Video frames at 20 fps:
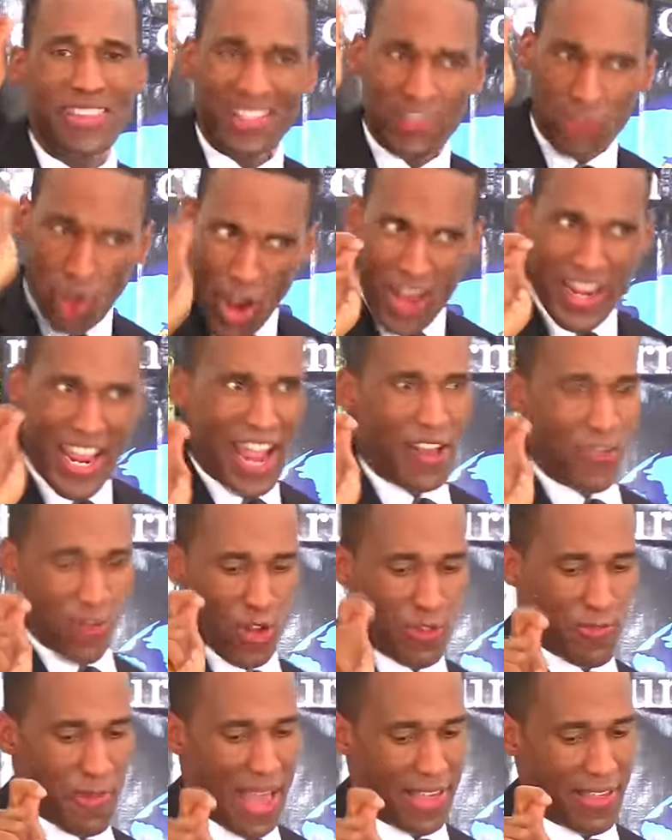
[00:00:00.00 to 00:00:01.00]
the third
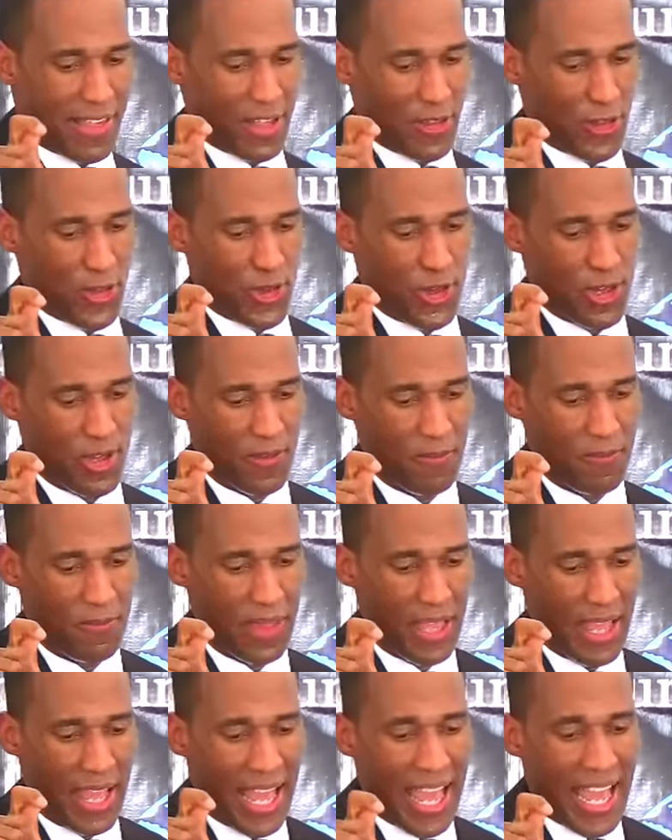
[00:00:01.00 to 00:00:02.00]
angel's message
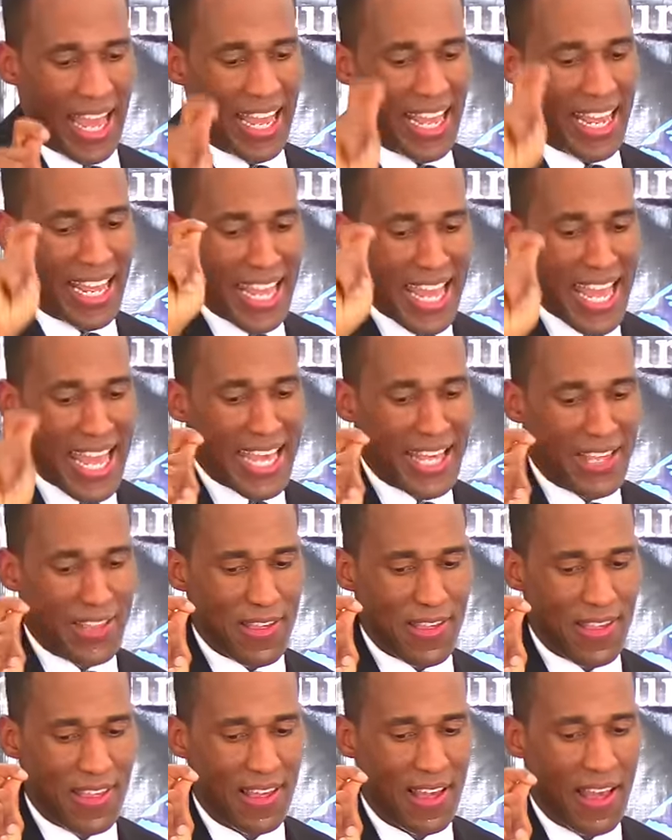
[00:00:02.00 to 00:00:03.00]

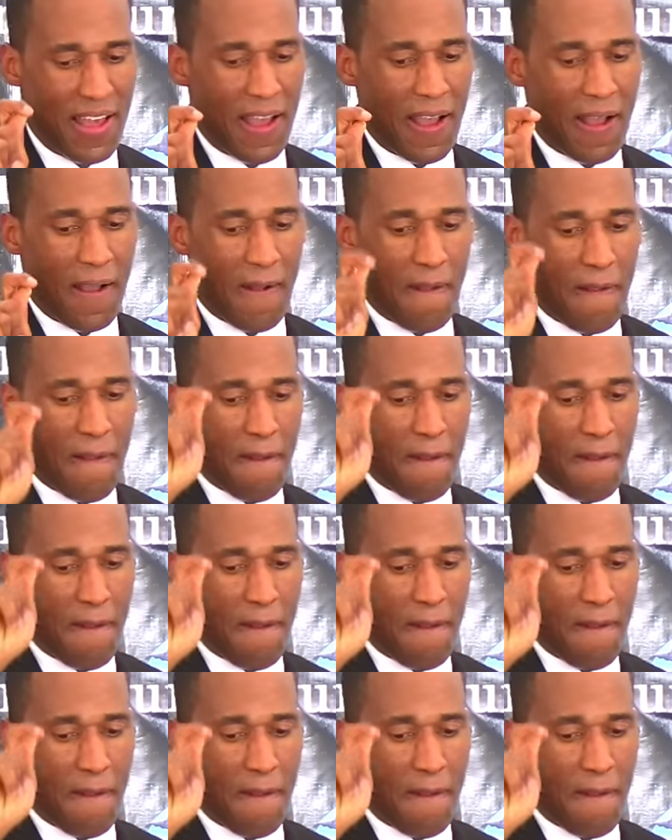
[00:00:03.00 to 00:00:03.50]
is